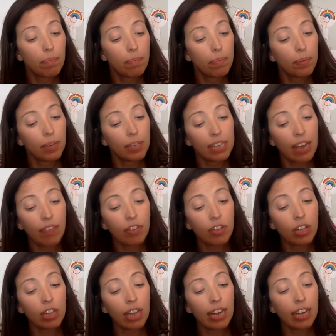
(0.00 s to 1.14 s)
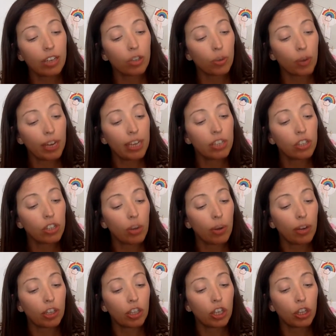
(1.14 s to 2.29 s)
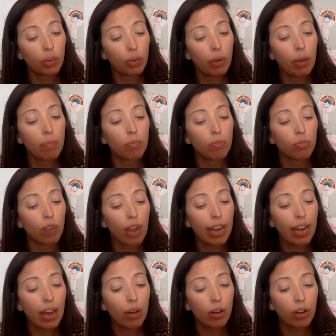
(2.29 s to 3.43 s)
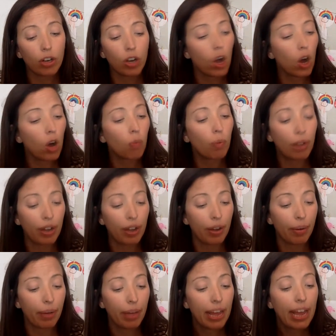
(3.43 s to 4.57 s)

because after the lady drank his soda, she threw him right out her car window,